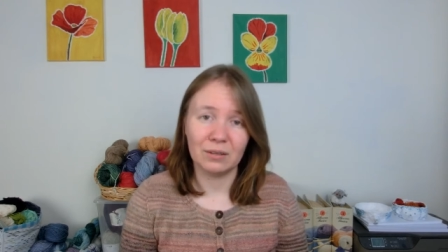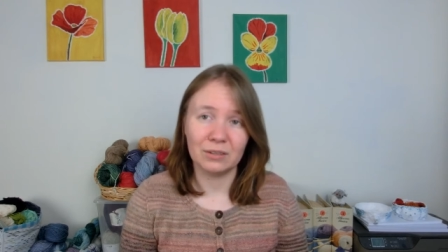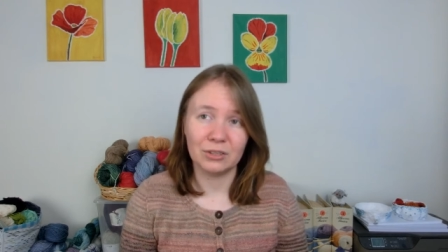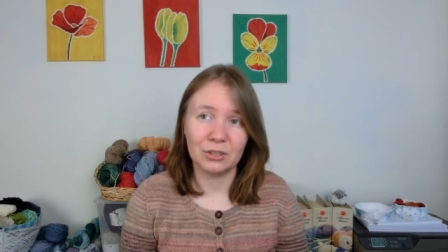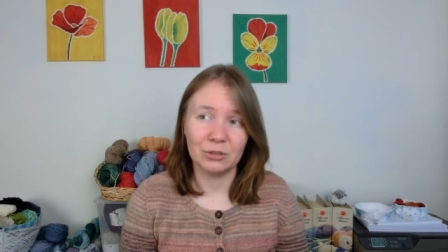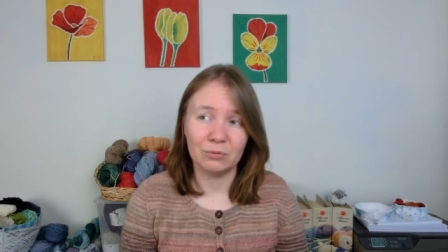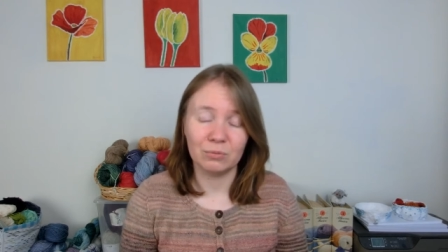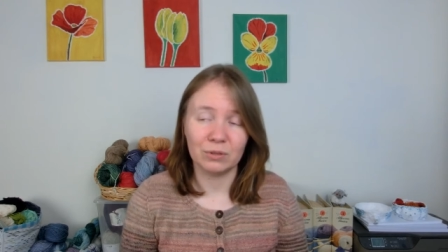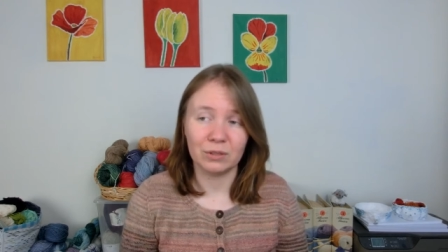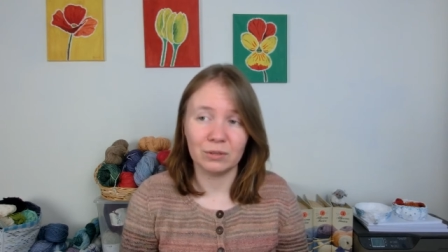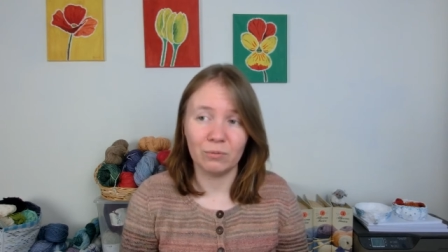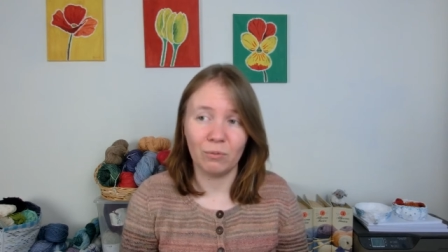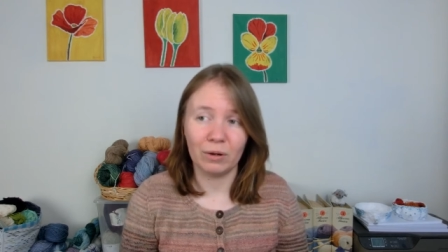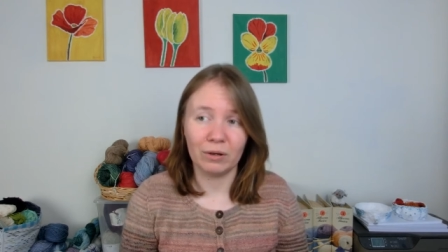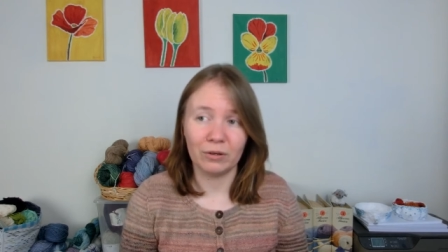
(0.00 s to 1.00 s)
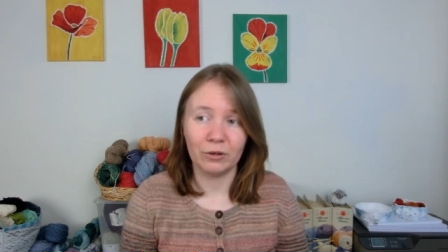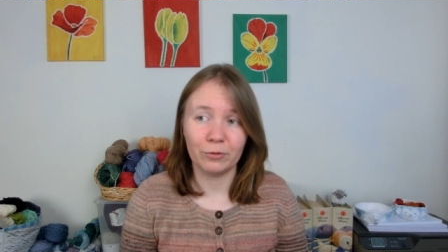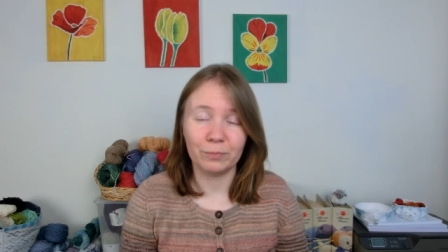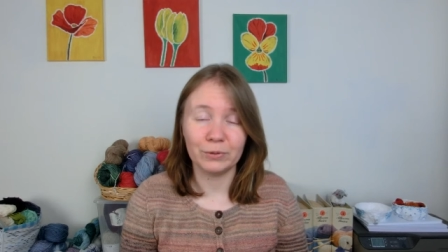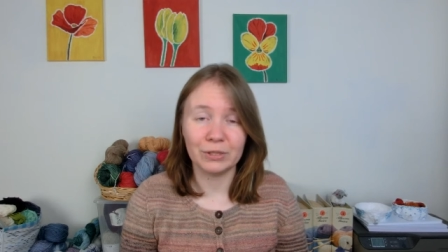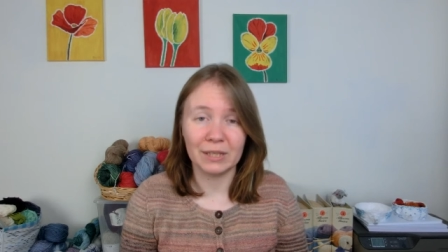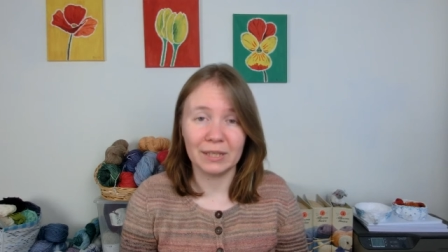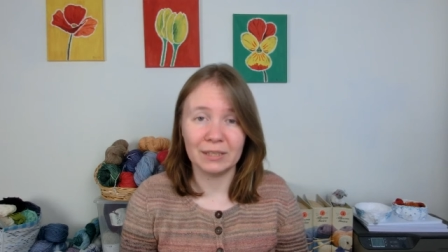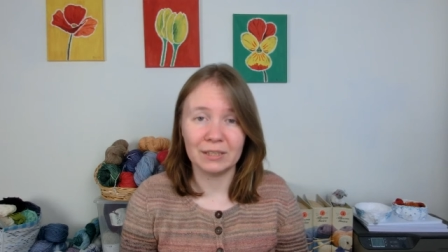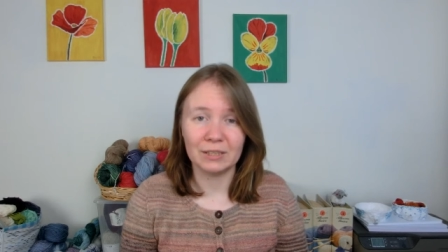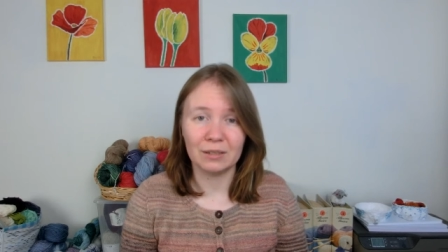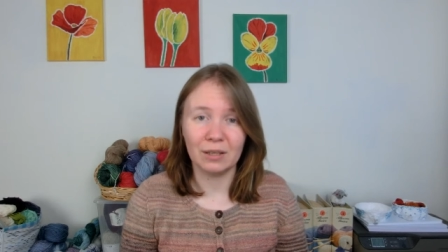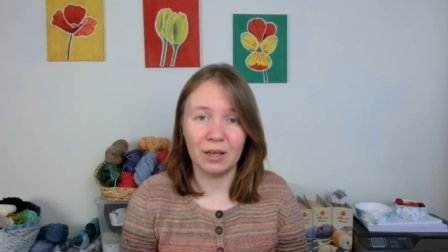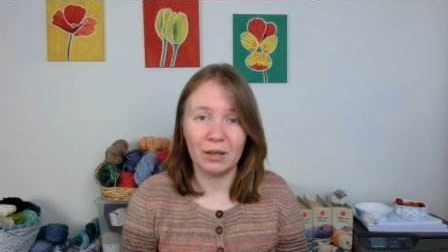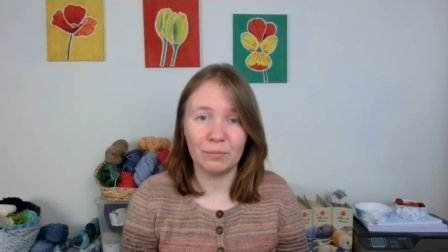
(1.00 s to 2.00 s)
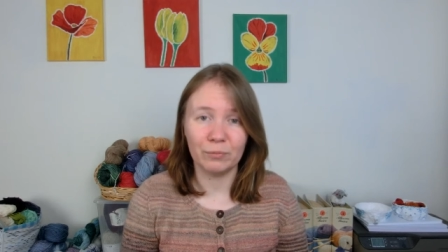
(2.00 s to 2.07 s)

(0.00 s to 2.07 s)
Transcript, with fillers: two were 100% uh,